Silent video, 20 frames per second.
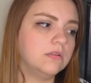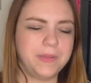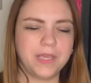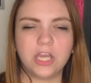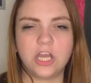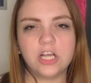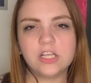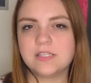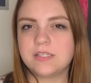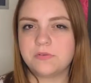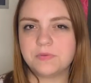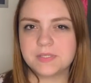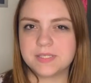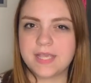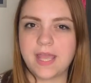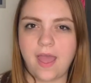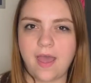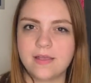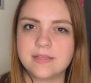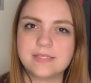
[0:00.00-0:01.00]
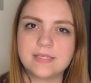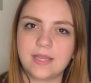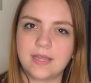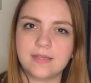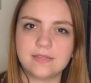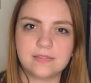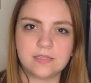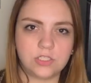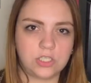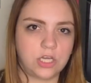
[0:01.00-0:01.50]
because I was cast
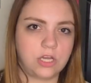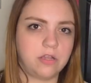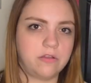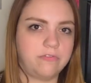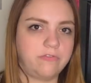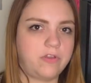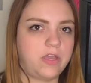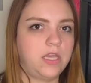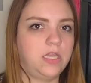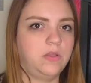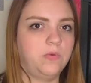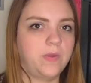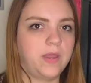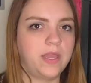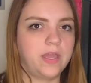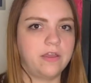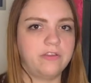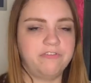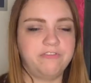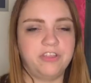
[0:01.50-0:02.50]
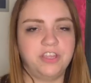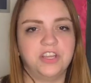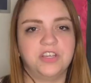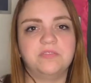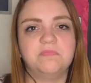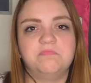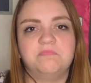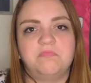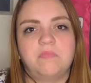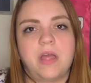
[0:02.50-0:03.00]
as the sheriff anyway, I
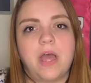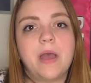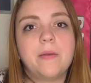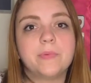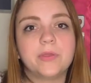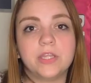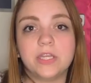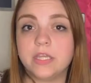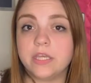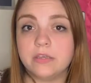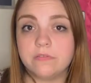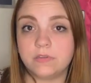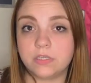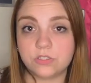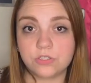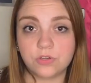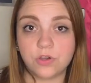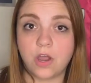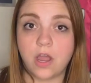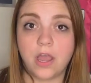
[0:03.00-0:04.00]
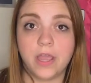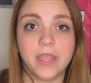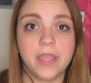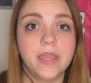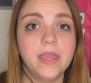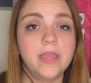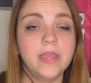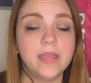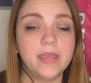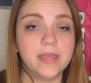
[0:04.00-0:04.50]
figured I'm going to give it a try
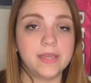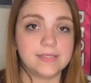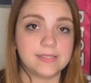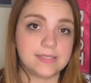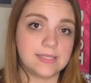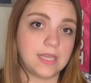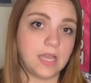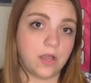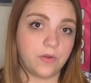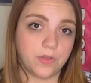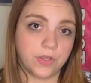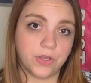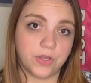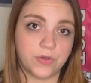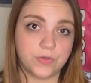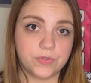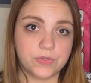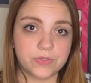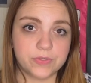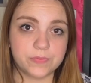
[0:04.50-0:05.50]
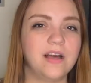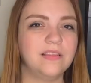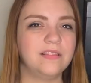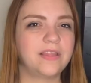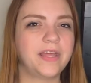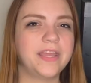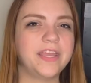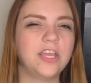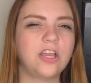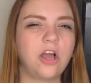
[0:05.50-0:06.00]
and see how it goes.
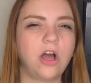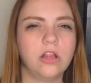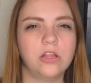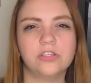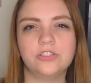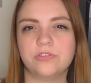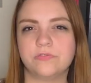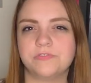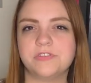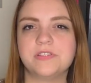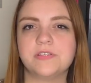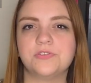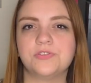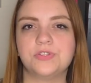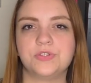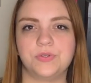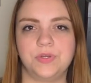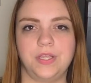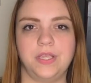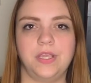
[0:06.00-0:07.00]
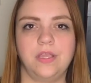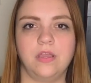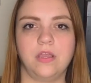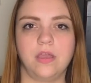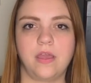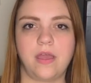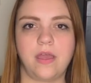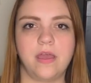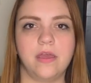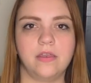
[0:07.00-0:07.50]
Unlike College of Wizardry
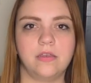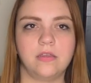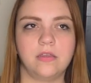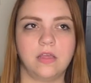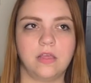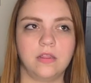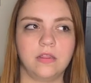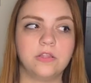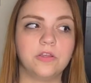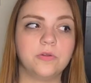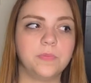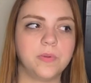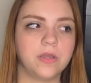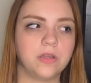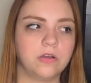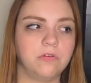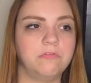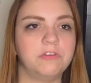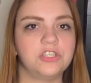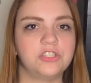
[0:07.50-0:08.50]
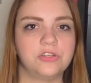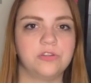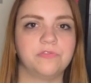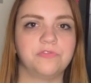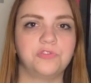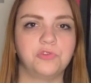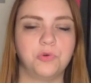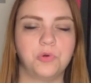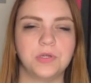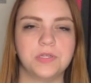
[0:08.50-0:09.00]
and a little bit Convention of
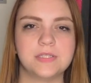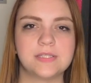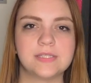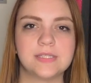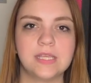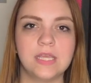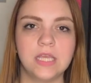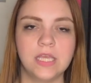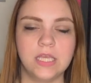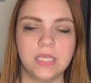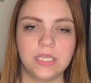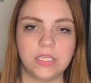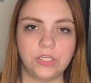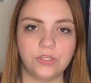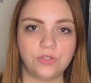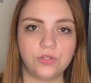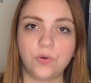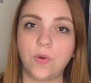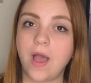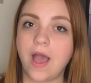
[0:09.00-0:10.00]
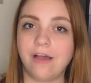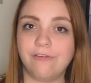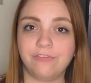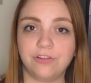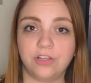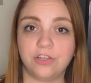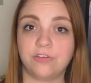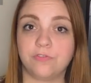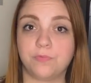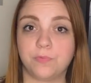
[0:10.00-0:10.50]
Thorns, you don't have a
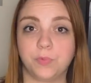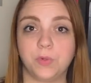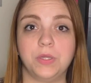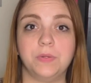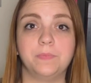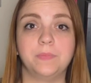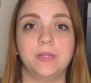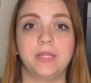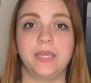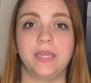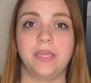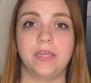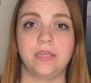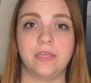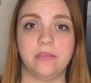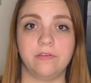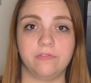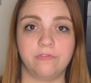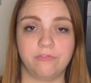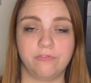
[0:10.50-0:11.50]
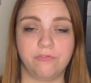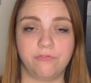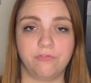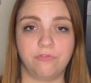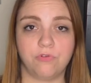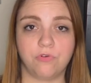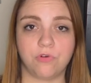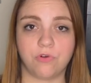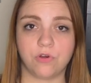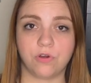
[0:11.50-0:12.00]
lot of pre-play
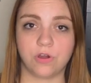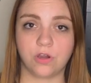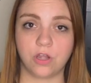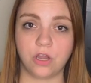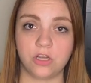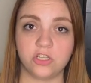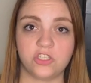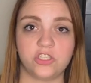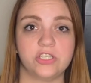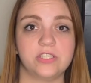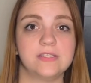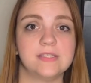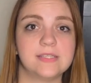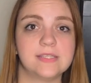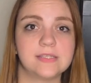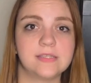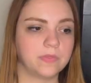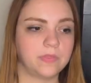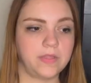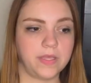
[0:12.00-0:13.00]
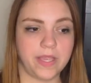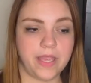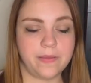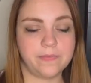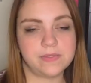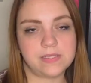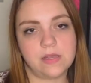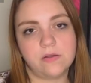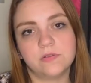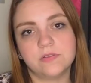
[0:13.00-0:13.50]
for Conscience. The
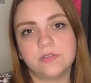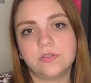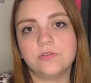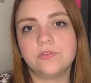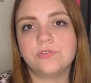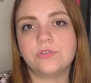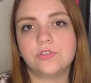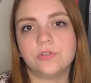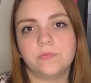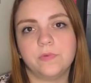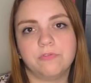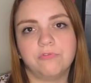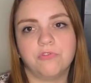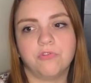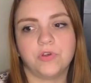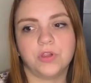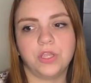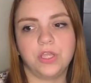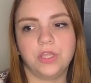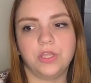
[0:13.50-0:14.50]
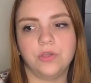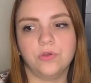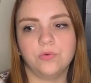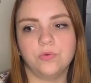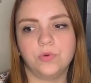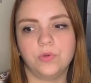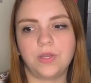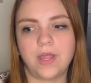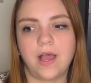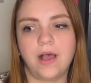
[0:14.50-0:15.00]
games I was used to before, you
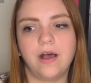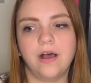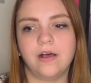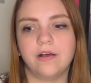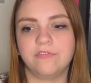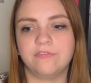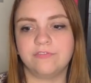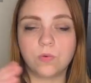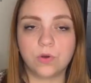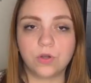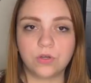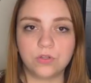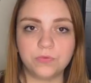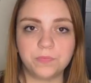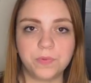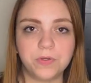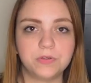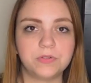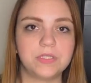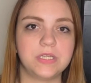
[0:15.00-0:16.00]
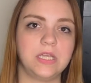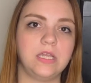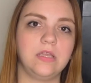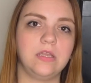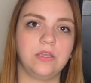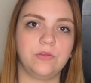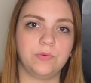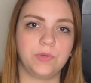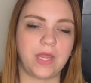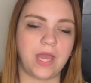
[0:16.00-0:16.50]
would have world
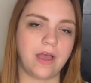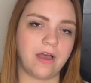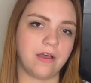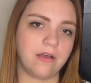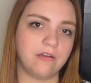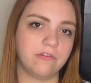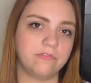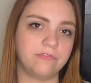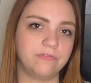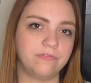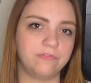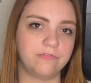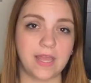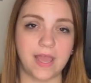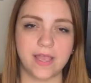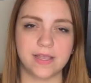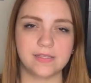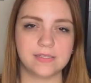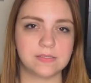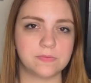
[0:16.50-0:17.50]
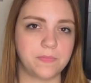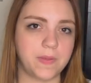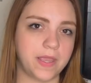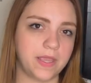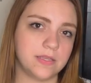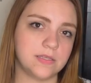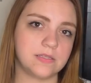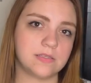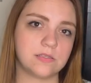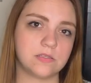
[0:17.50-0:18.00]
building, you would have
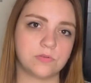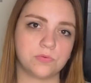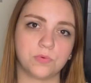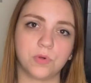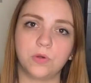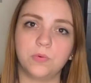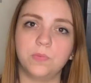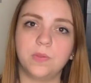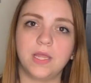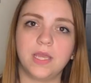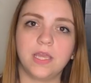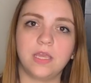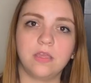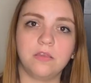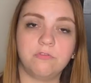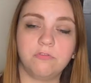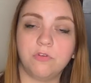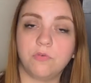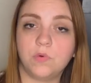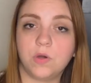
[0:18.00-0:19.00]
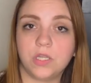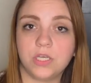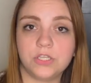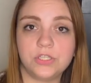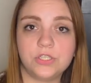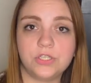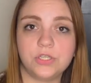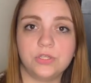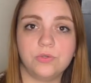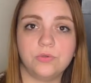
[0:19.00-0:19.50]
text-based role-playing if you wanted
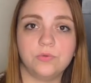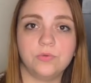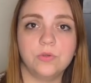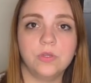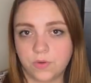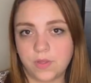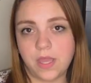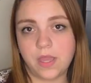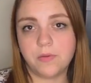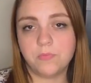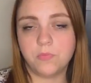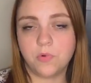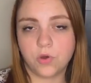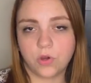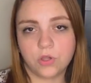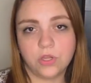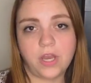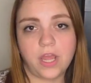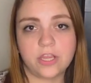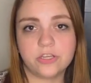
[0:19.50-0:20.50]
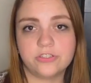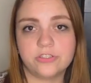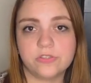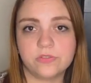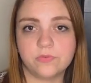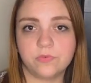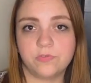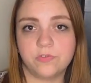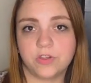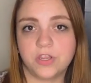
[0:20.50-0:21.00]
to create more
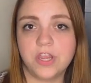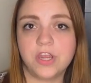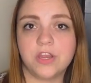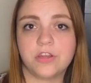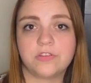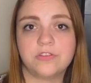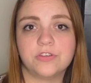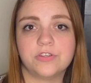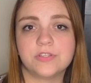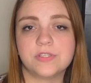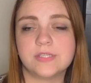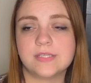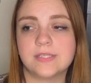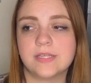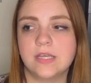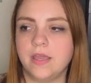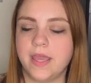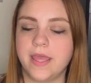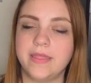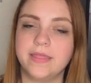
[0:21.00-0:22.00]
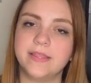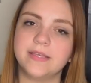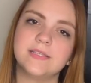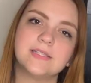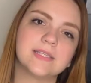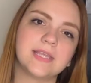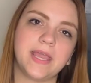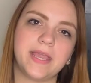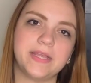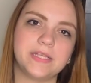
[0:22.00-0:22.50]
connections with your characters. In
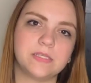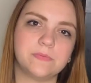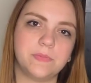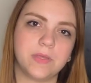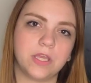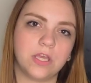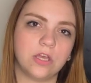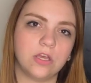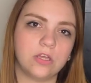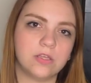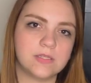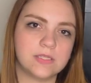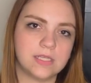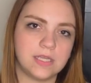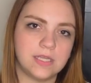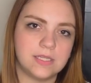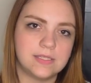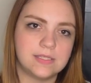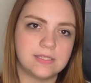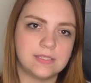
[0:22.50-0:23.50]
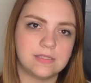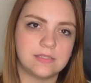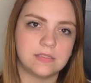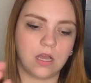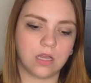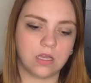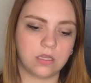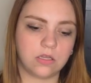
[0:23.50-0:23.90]
this case, because it's a